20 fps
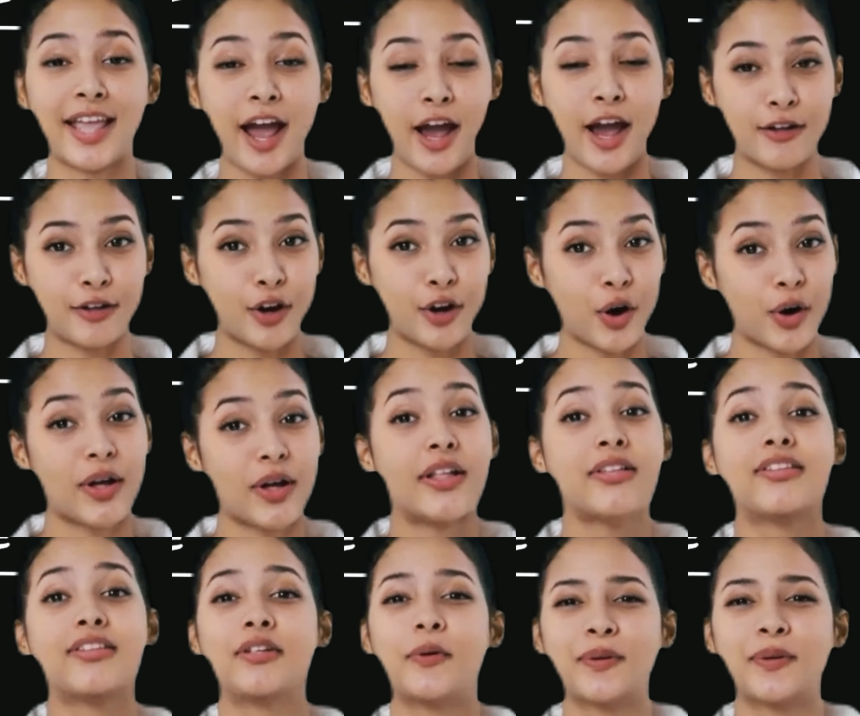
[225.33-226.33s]
Of
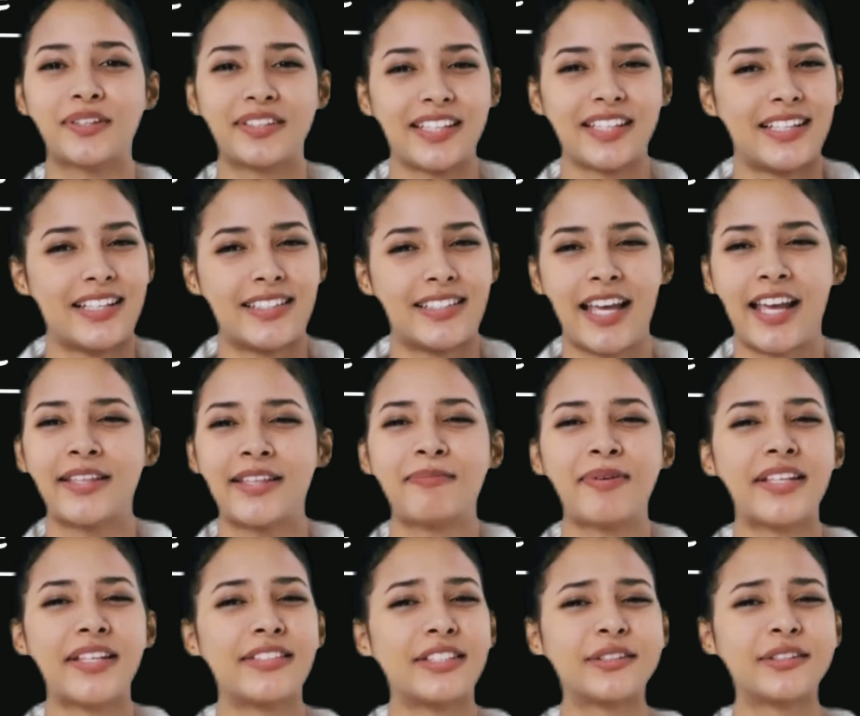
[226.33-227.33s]
course, within the
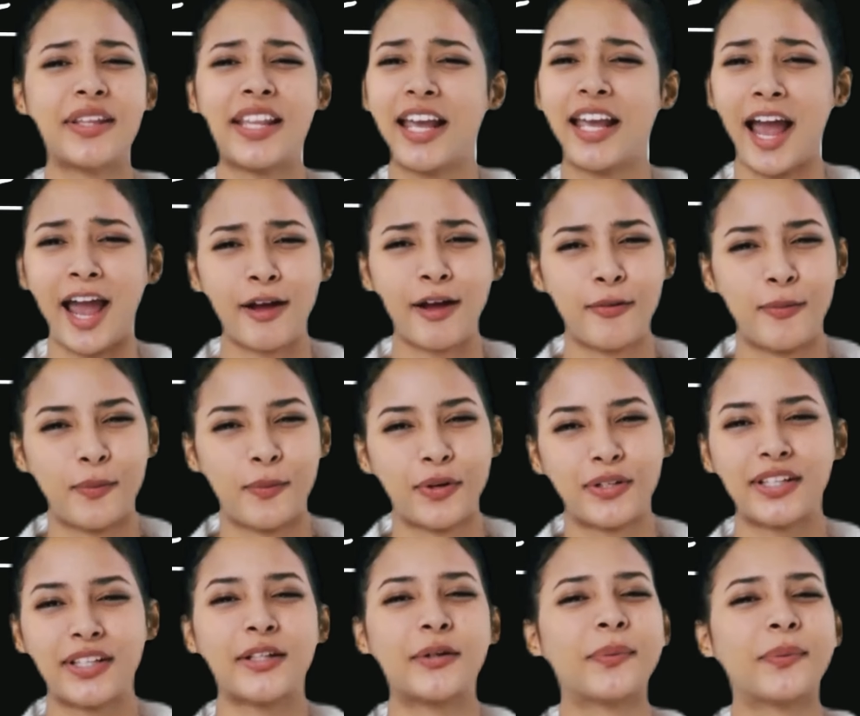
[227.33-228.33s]
database, you can have more
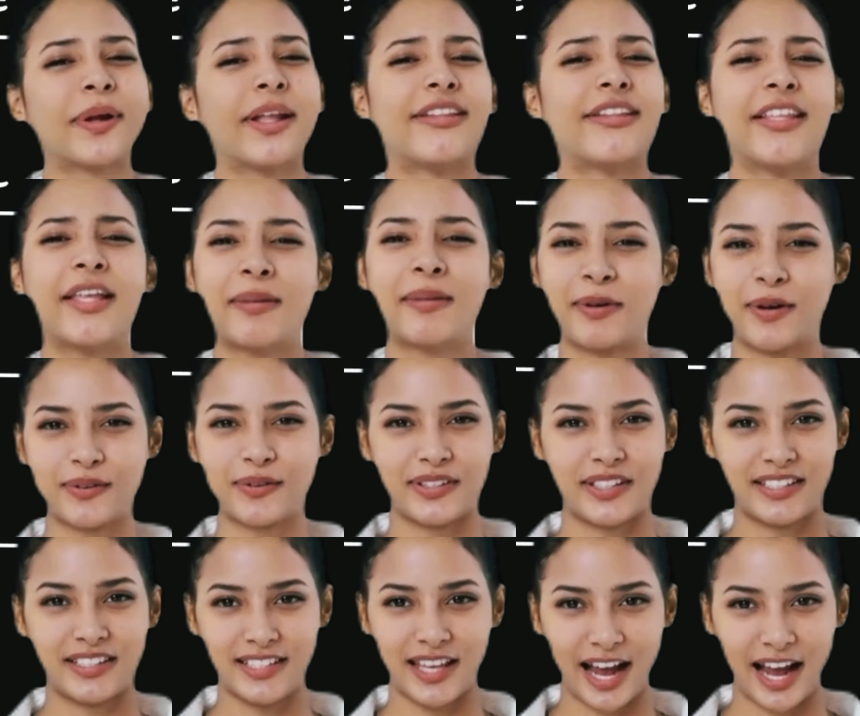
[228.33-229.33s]
than one table with
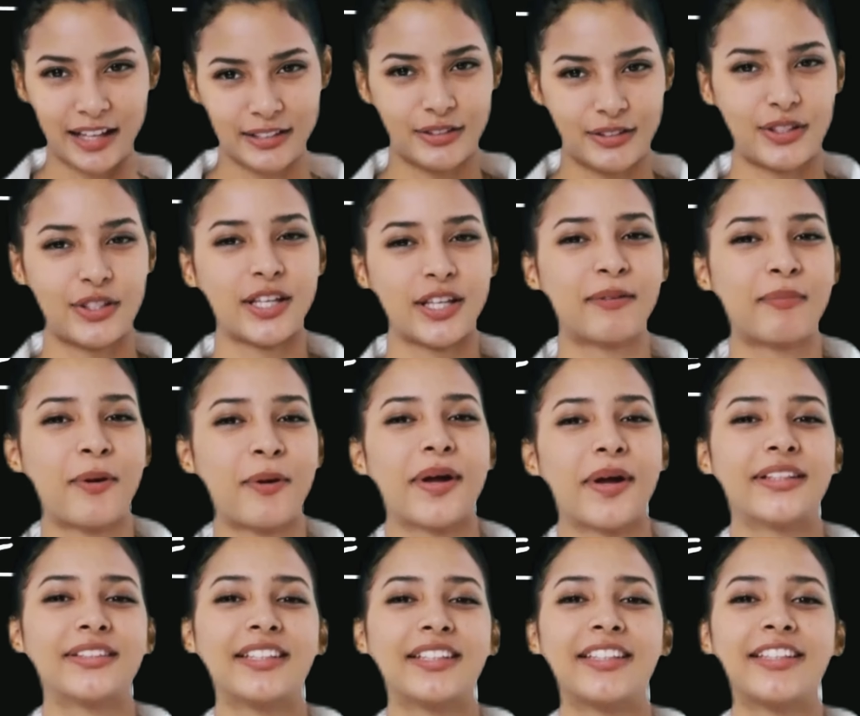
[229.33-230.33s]
its own schema
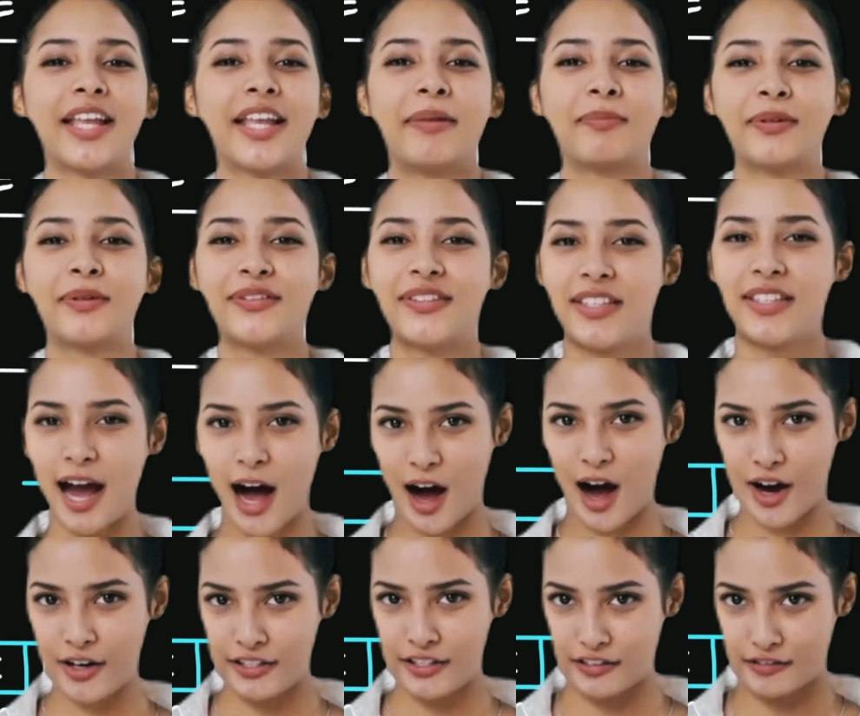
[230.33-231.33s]
once the tables
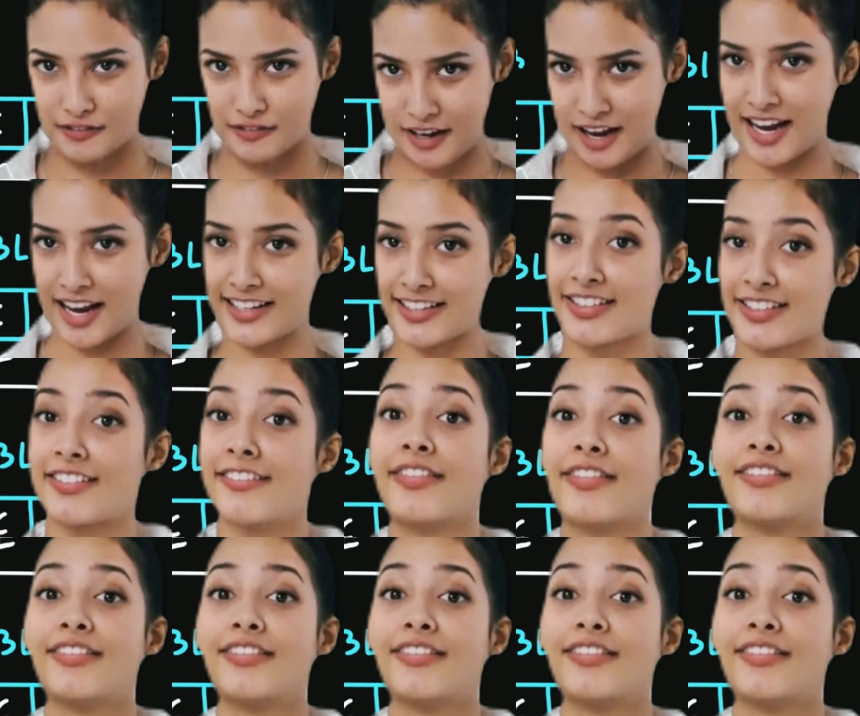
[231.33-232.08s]
are defined.